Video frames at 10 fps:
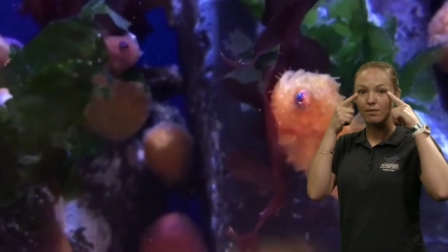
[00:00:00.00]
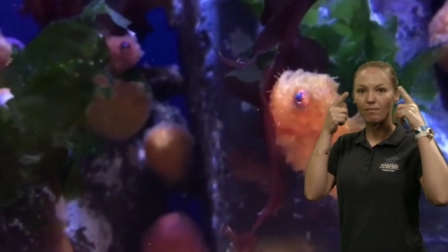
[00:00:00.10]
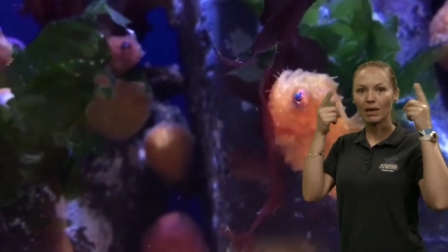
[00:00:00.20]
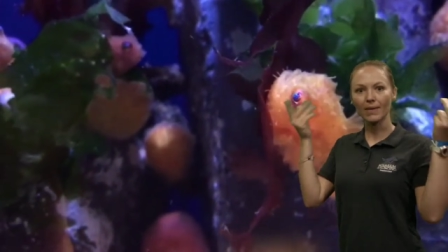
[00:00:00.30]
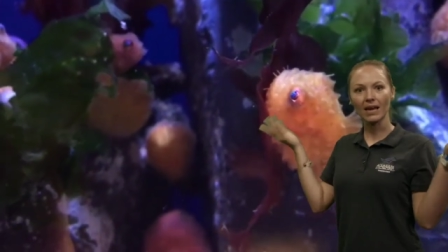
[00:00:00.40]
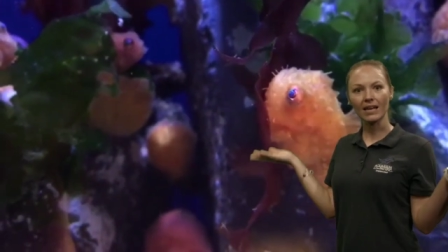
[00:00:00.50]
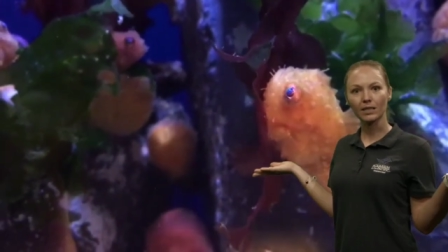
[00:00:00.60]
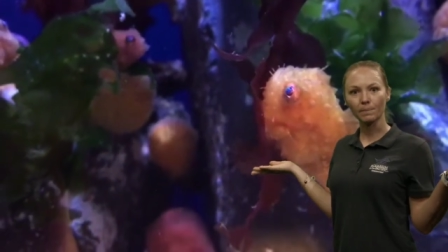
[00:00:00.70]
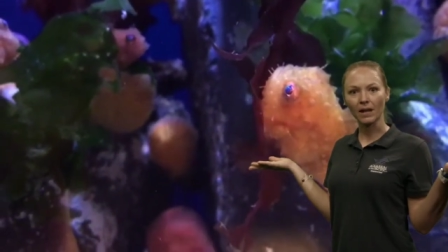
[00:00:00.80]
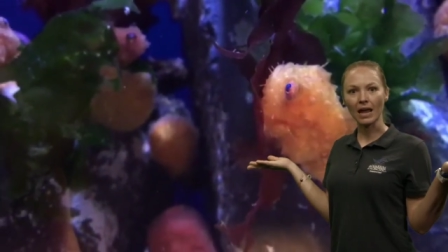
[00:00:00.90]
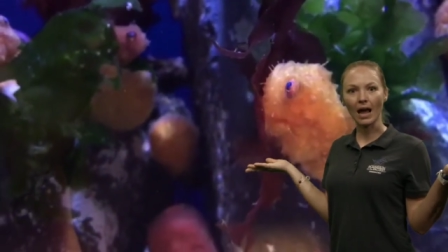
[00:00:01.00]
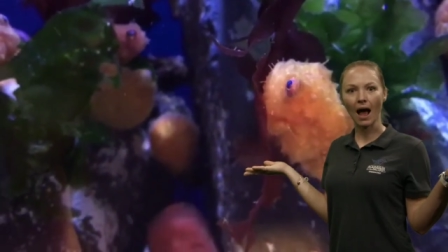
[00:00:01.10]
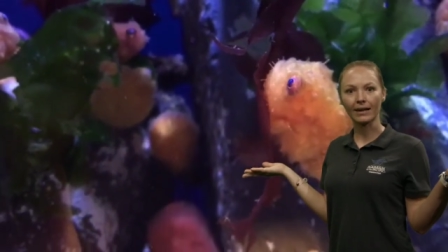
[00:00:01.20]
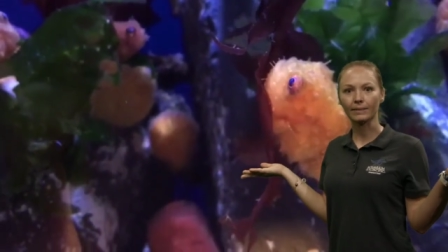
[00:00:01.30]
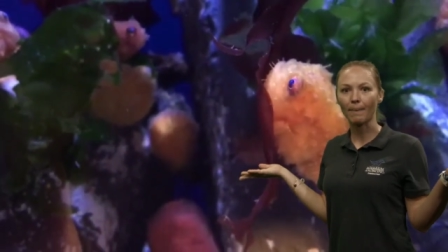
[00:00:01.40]
Maybe it's playing
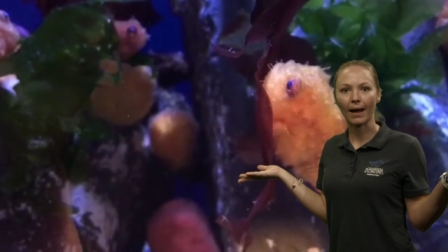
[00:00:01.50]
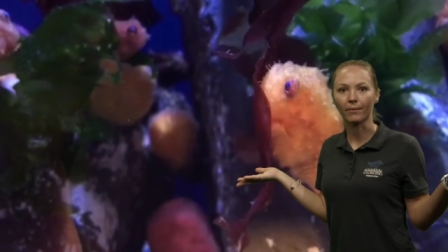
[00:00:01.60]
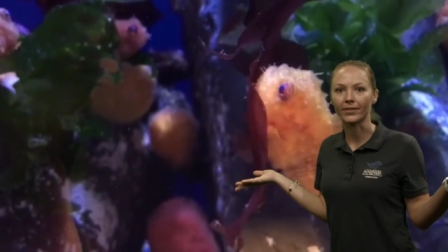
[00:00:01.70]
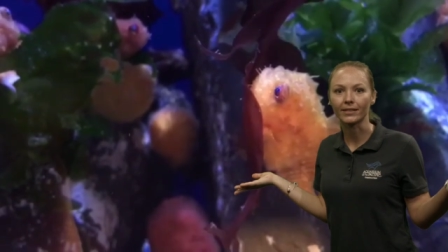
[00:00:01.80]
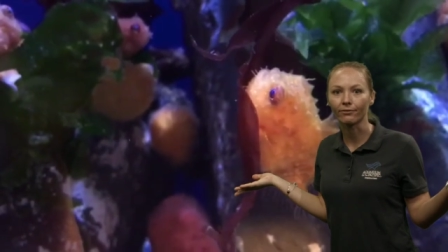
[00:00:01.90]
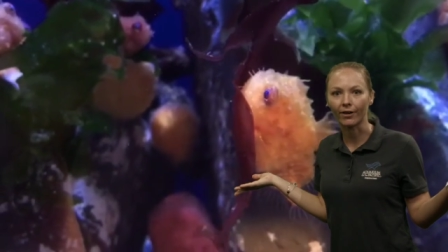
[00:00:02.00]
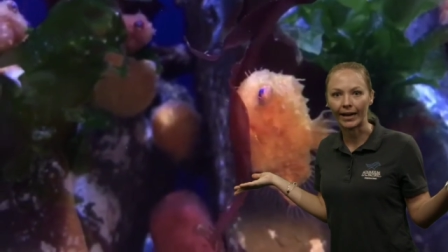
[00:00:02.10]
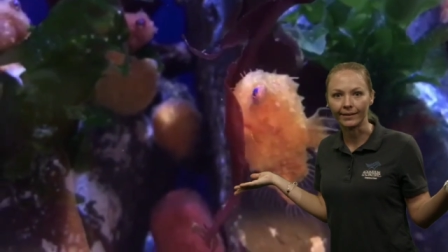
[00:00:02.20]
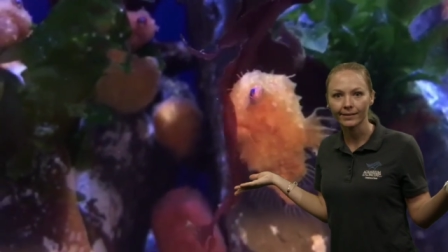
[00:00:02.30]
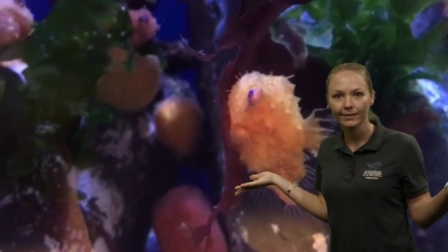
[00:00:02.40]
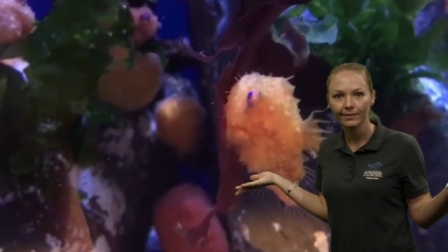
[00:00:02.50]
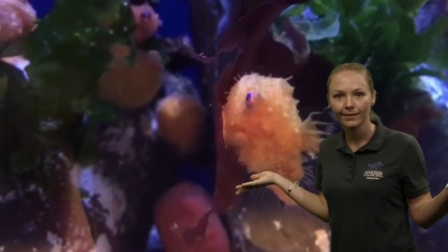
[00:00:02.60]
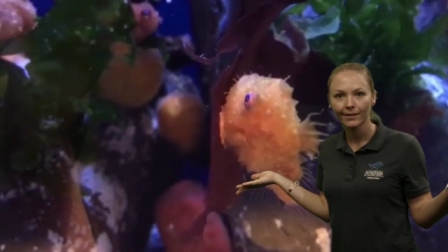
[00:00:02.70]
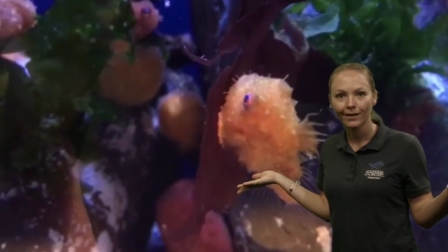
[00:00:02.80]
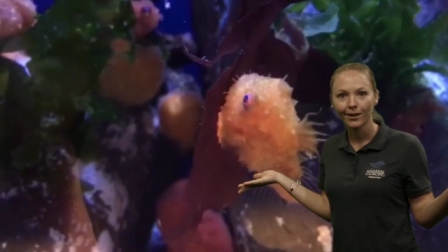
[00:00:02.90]
I Spy with its friends.
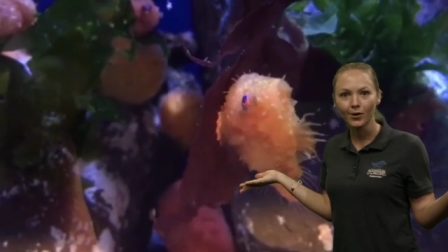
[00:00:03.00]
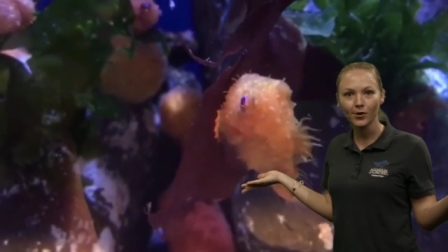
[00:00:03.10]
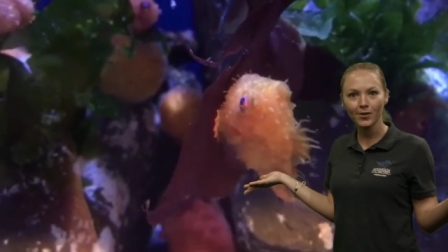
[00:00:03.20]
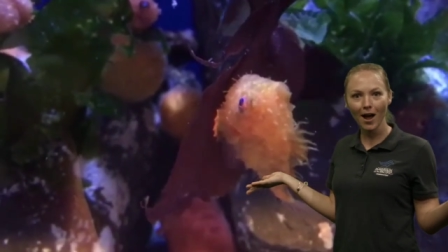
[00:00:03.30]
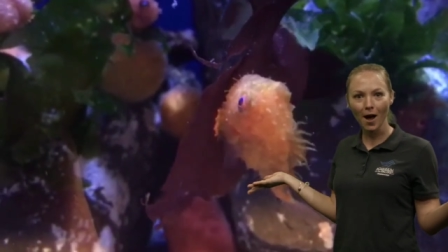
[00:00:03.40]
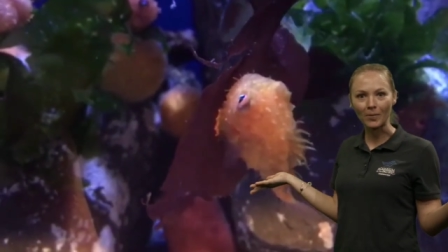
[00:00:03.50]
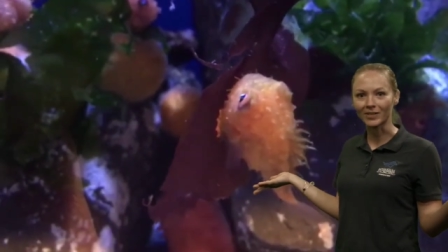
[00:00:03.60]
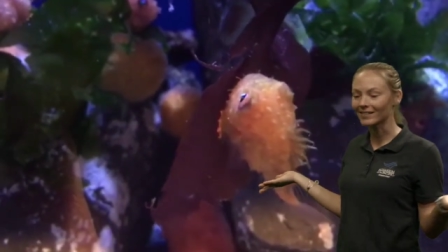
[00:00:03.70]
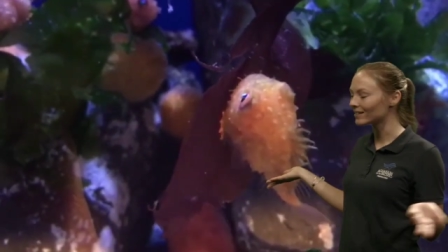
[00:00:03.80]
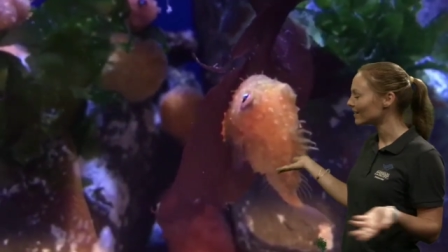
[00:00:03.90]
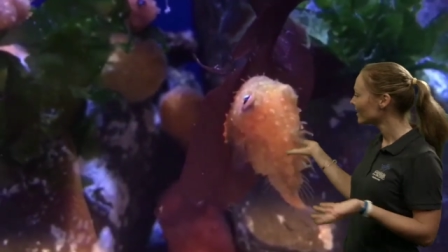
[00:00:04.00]
Who knows?